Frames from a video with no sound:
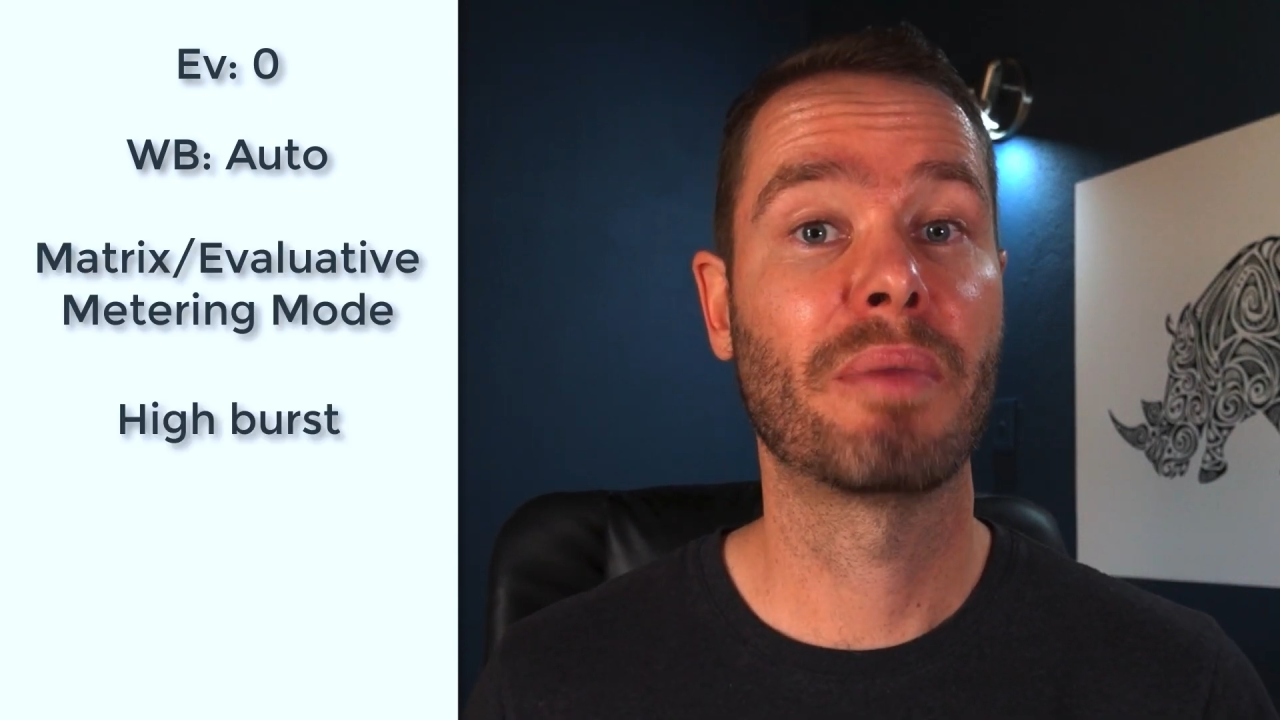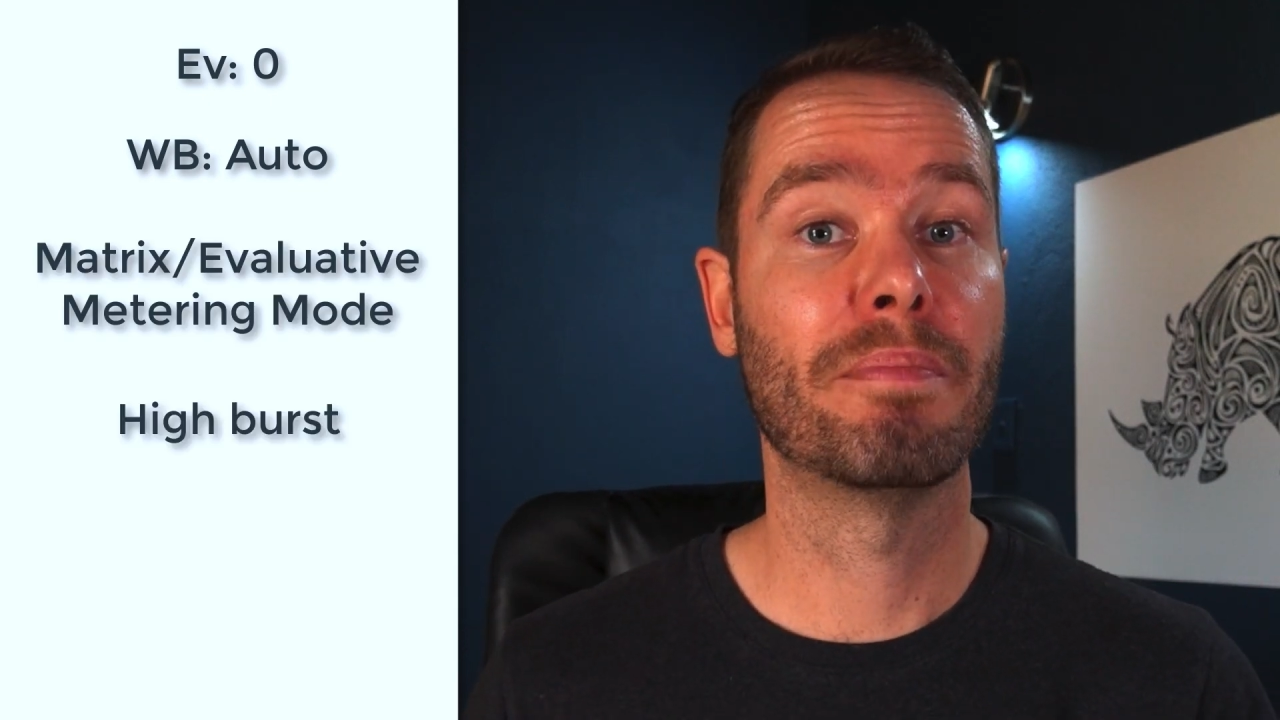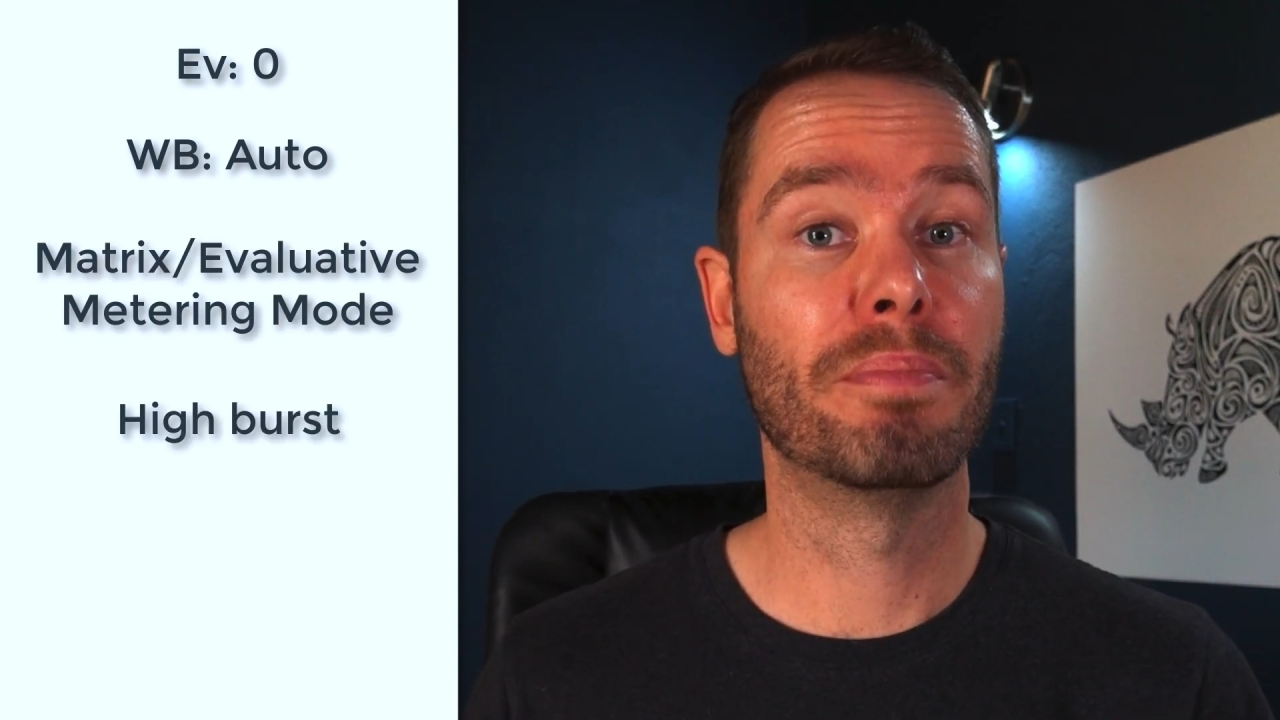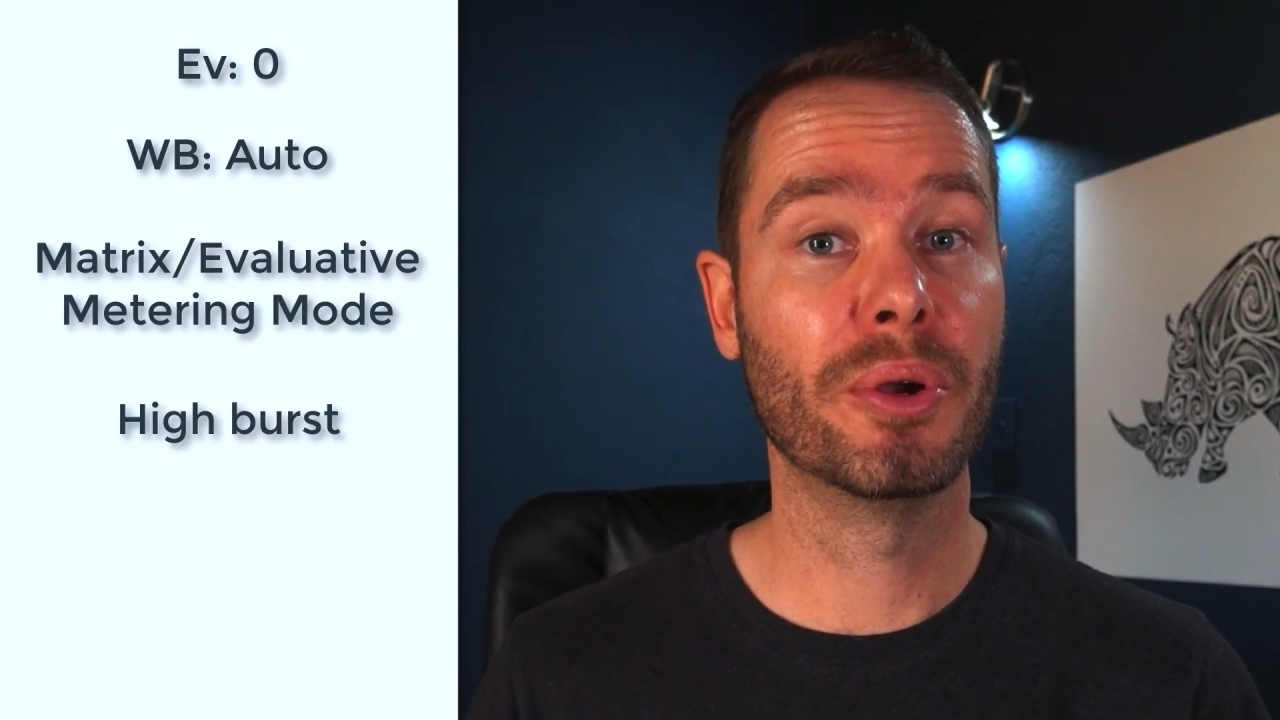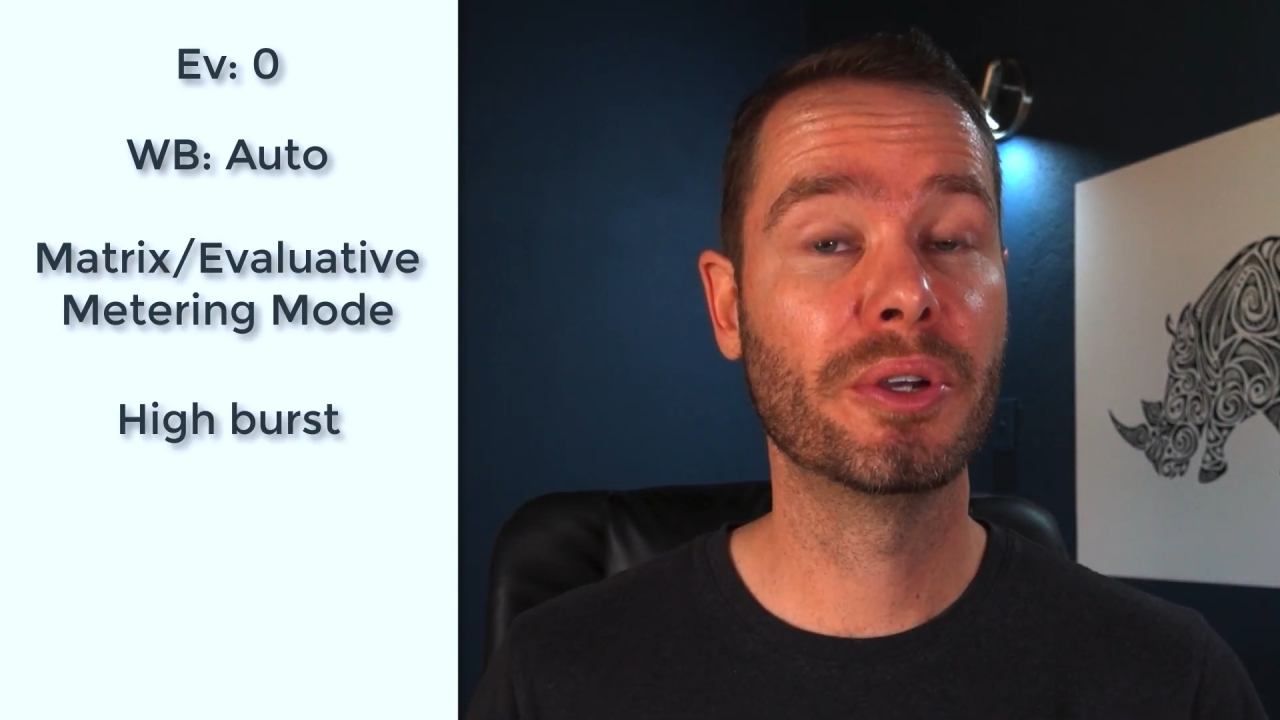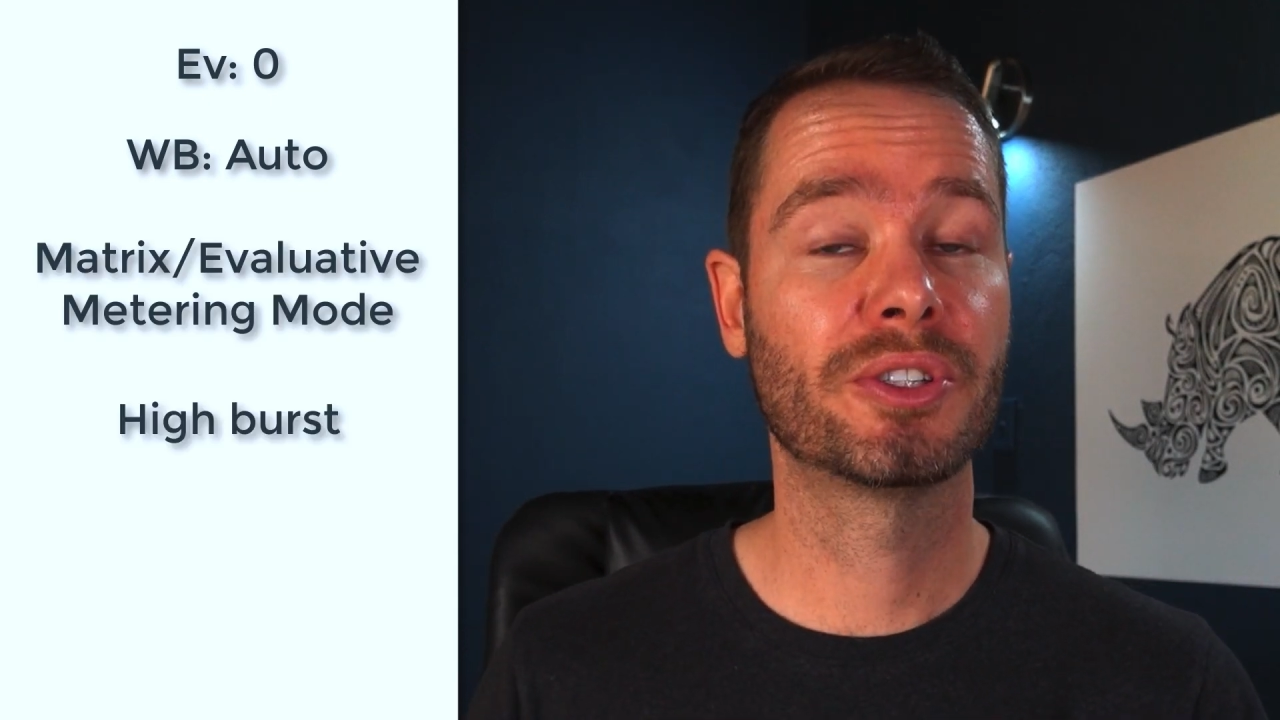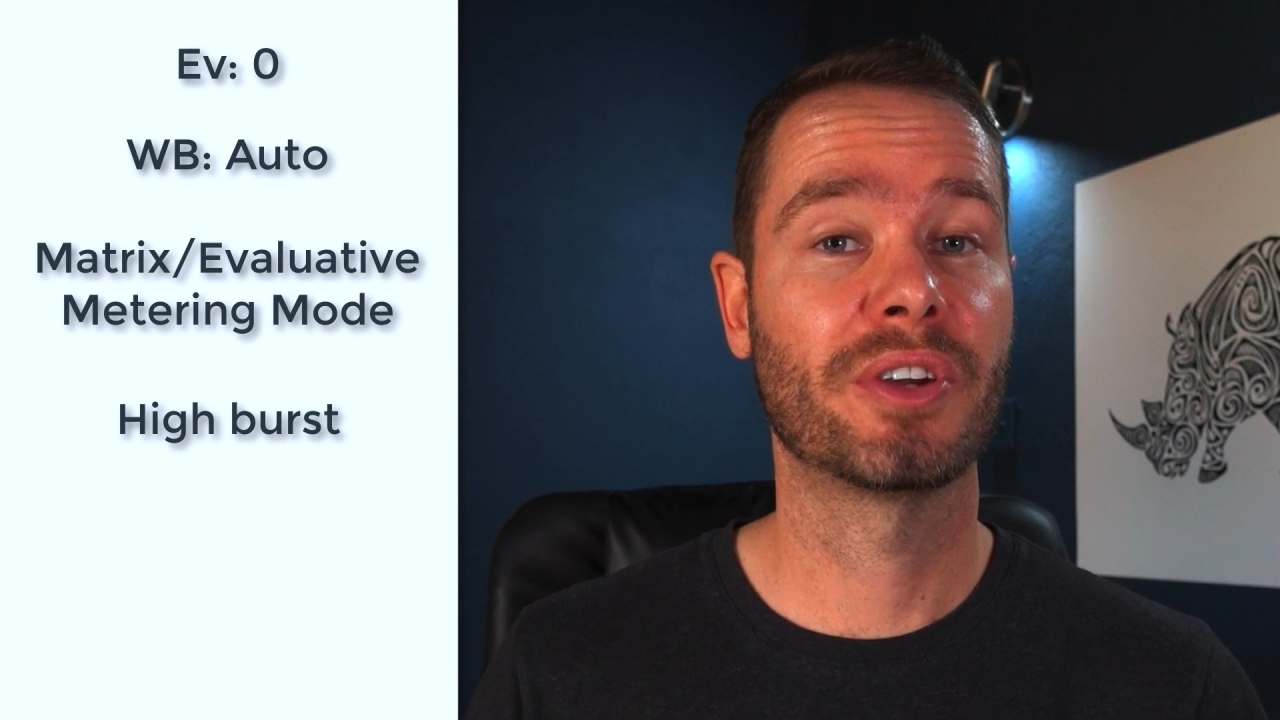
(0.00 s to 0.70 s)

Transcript: my burst